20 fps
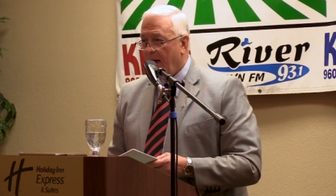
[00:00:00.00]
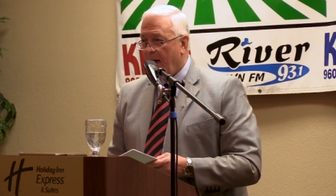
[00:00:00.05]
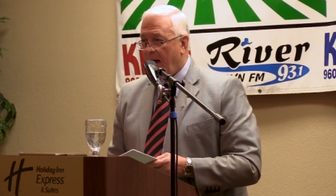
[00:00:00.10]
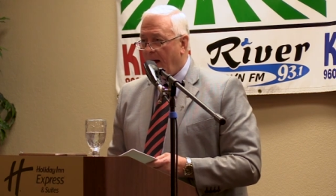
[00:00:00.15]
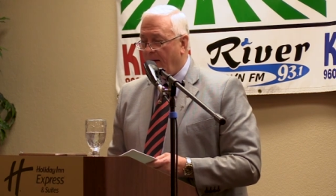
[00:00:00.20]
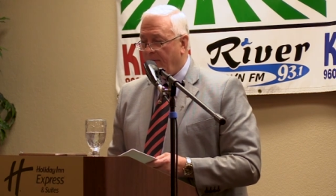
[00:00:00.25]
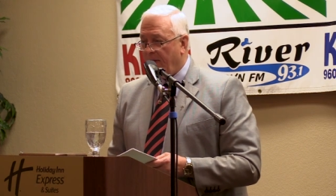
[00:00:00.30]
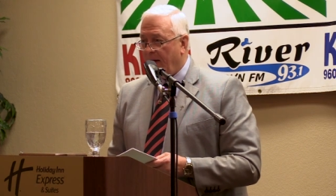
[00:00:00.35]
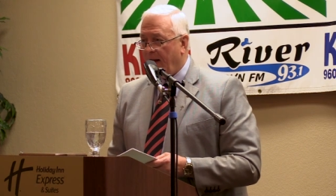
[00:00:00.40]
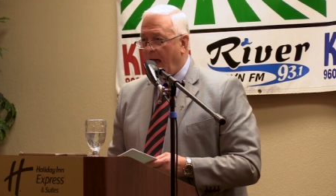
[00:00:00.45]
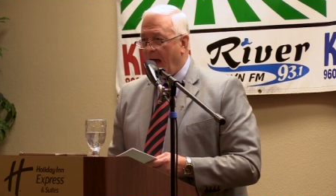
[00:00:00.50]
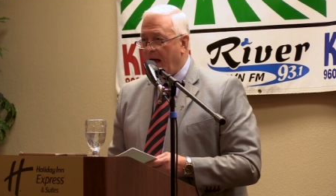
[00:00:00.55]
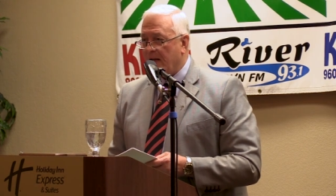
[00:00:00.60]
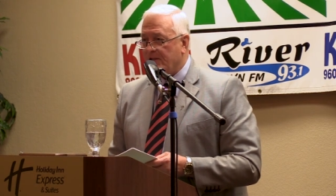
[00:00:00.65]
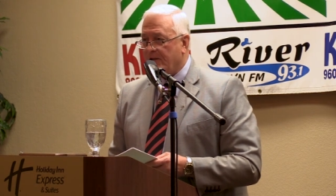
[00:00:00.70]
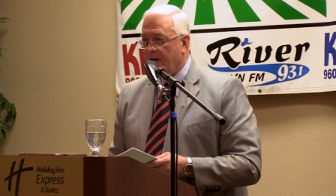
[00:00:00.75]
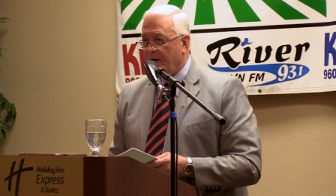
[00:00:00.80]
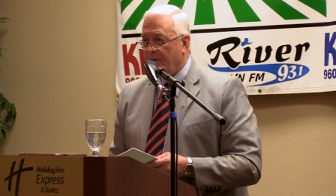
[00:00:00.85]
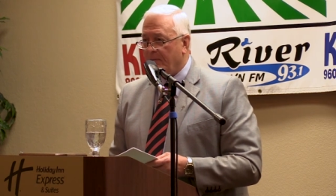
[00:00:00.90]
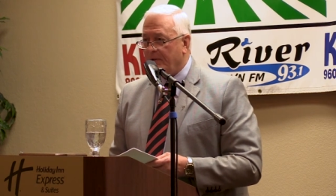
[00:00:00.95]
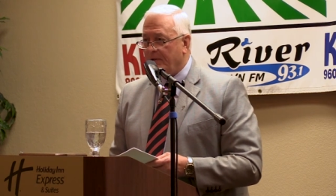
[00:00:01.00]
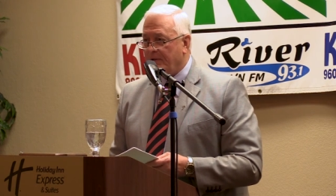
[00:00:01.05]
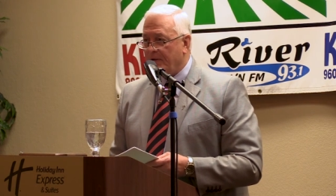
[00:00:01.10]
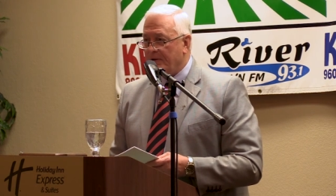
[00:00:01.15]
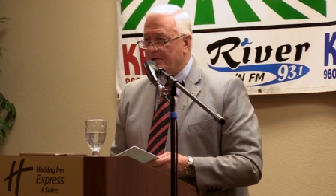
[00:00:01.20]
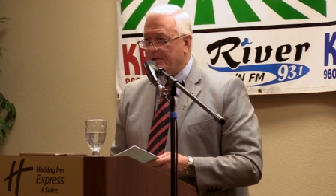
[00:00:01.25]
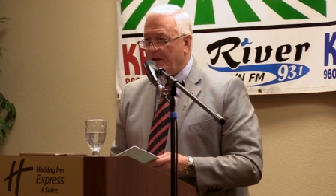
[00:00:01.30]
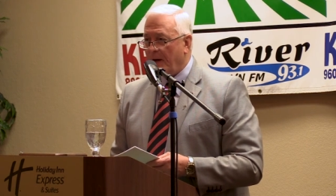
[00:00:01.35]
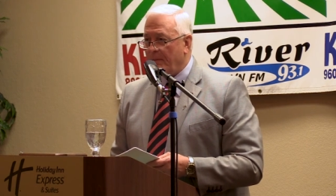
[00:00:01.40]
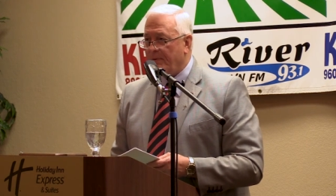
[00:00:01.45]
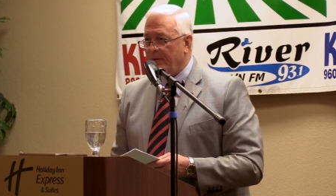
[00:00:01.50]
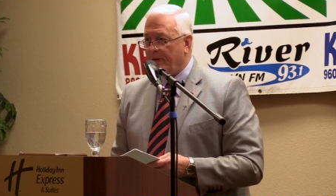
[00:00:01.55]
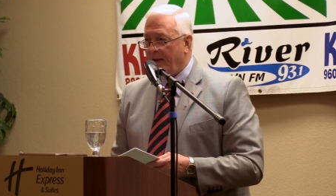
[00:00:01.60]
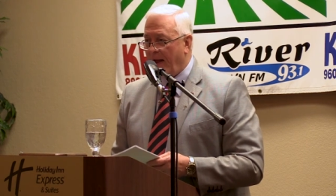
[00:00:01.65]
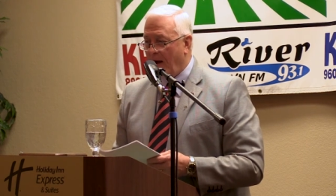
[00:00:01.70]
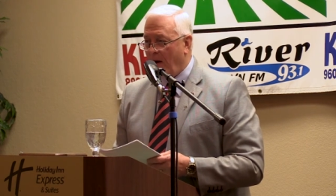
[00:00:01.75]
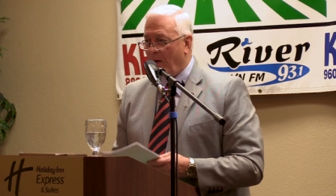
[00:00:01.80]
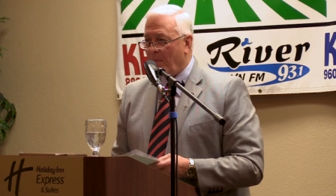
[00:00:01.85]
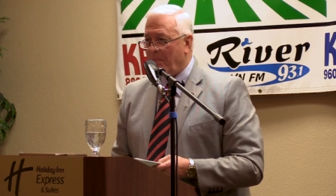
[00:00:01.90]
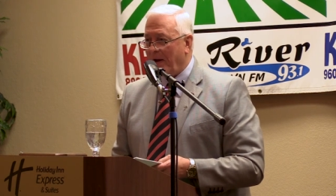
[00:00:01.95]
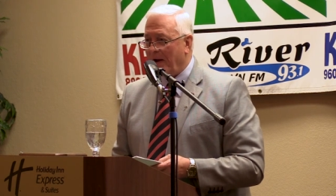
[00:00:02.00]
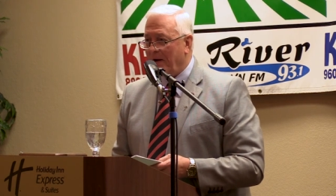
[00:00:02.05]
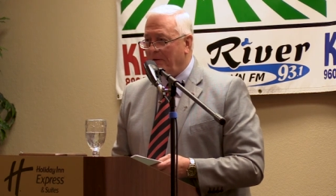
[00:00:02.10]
and then asking them to do something to help you.